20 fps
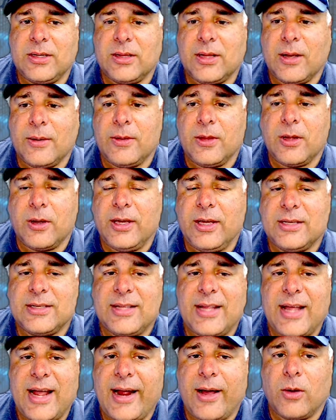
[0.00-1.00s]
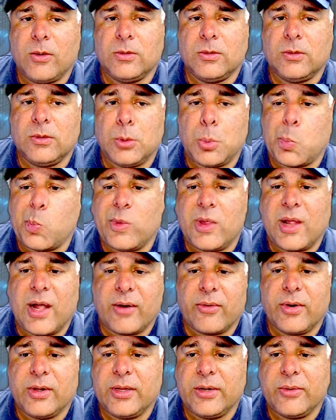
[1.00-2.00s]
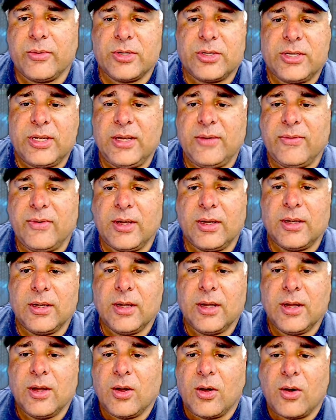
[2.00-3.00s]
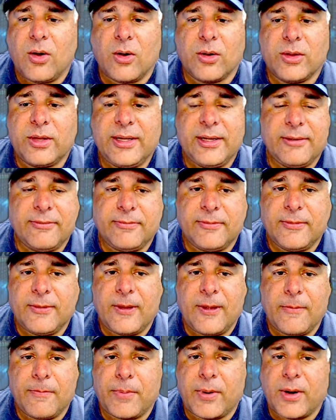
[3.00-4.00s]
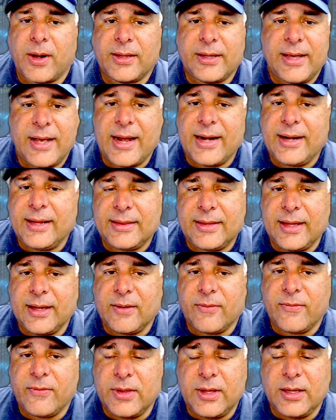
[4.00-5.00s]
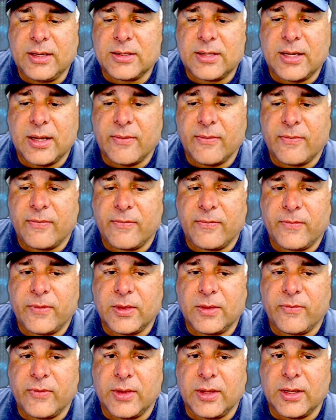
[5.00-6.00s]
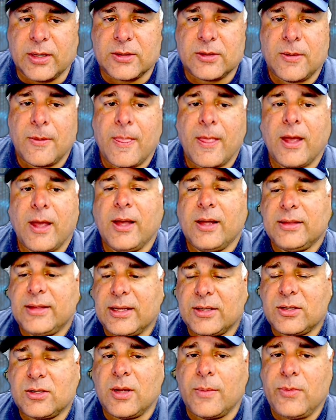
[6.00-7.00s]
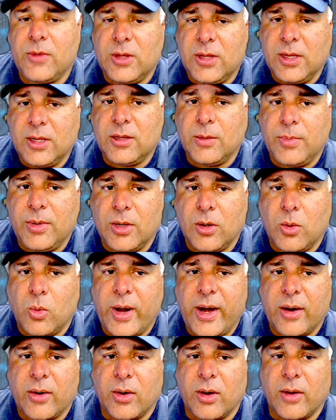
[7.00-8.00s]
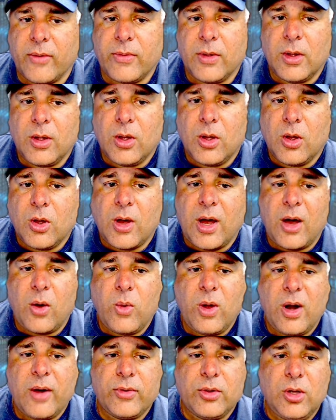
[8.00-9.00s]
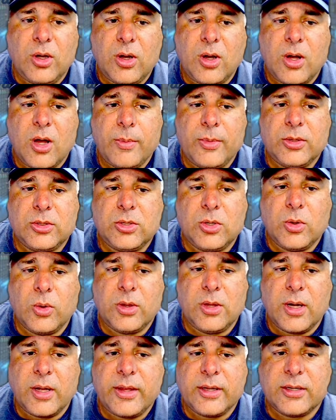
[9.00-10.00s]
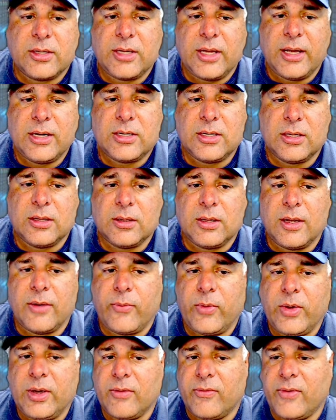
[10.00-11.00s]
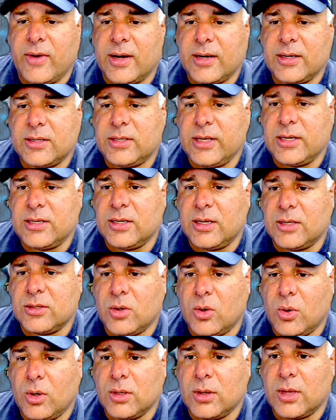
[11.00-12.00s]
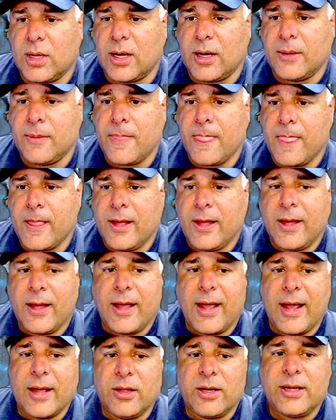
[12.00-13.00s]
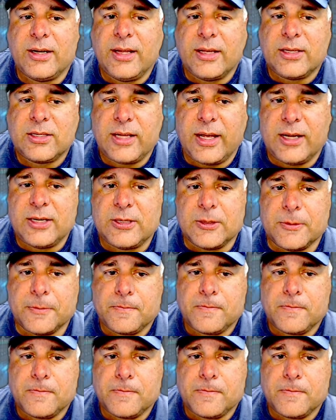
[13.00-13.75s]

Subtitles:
you know, he's now not really receiving probably anything for these, for this. That's something you need to be aware of. However, you come into another station, if we can find a station that's online, and look at this station.